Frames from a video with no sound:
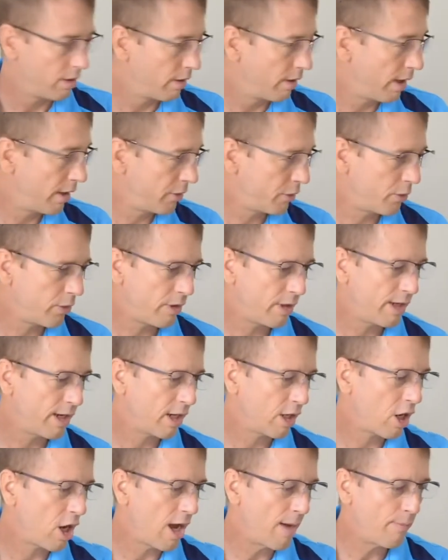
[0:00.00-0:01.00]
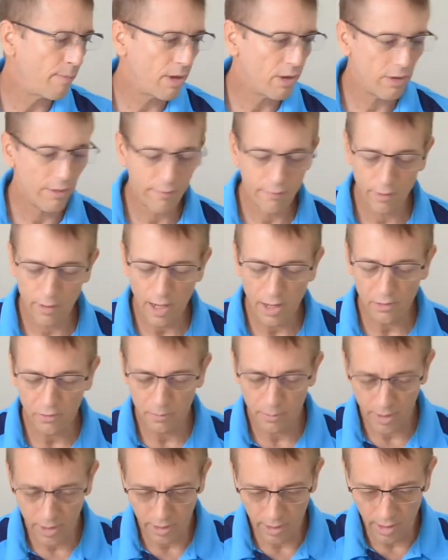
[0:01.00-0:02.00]
That's really a cop-out if you
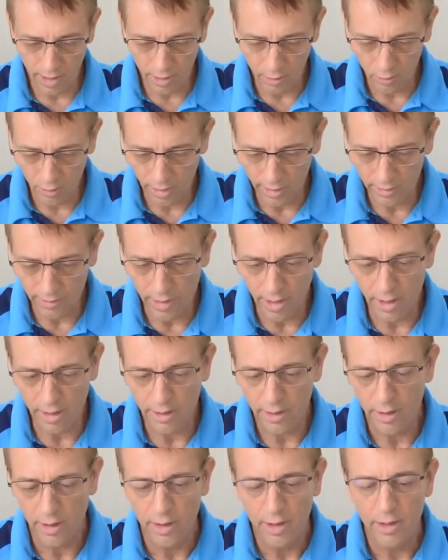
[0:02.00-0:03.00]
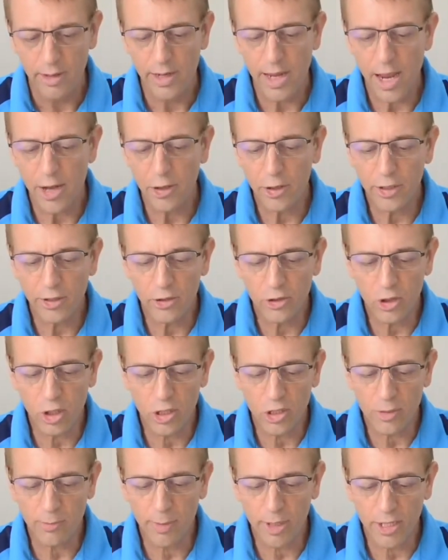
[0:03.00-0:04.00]
ask me. I don't like that. Yeah, you can
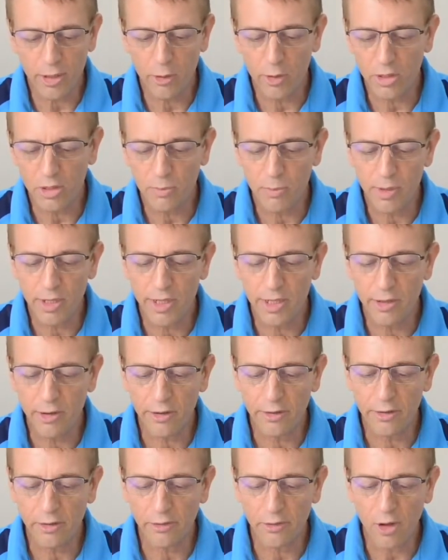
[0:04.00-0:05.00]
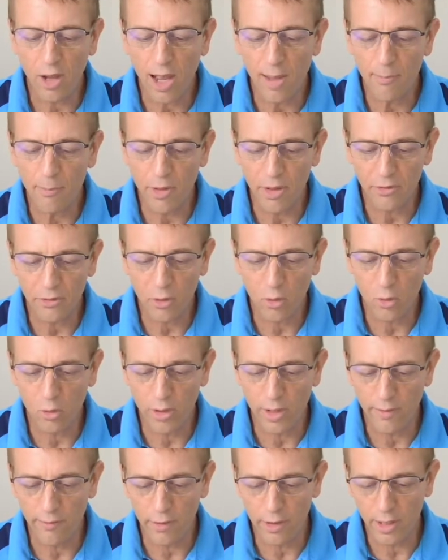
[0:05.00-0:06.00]
charge it by USB here at the top. That's cool
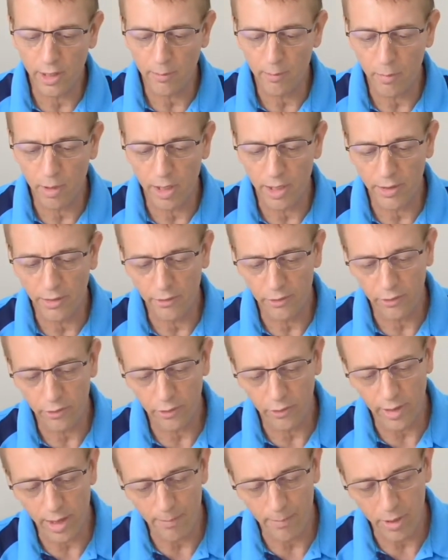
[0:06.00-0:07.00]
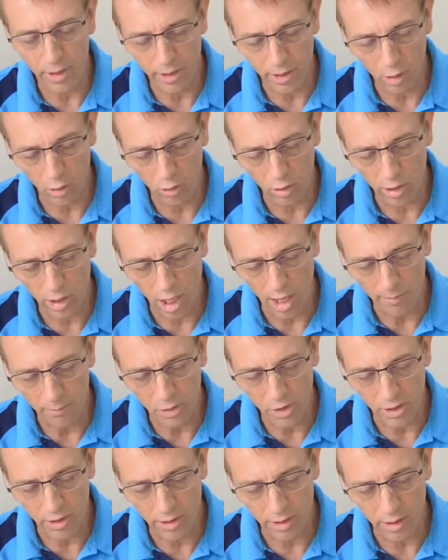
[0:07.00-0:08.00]
and everything, but should that be the only
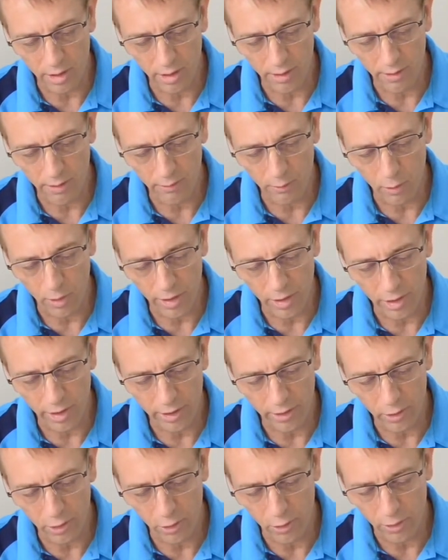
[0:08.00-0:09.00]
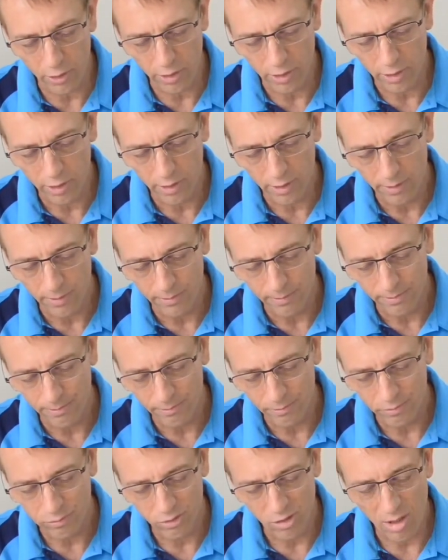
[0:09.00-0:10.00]
option of what you can do?
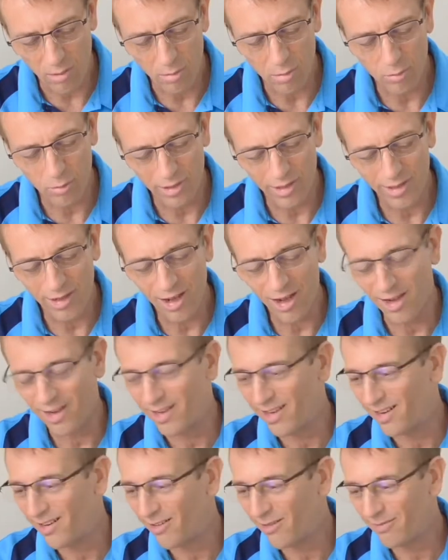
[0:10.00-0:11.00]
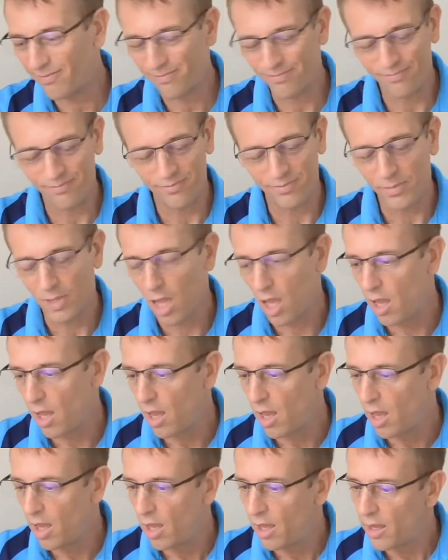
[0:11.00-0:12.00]
Probably not, you
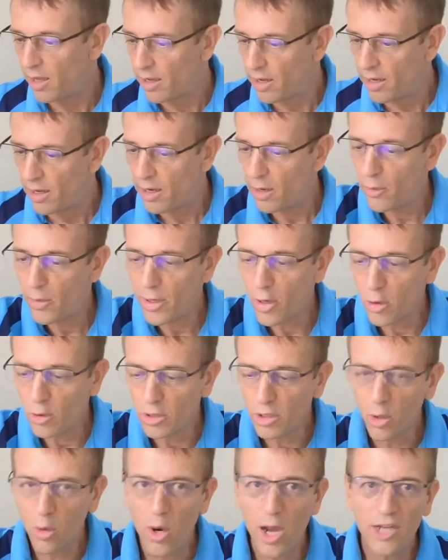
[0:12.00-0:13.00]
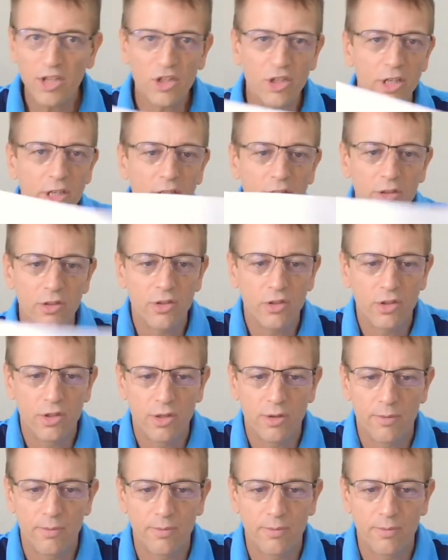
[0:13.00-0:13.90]
know. Here we go with the questions.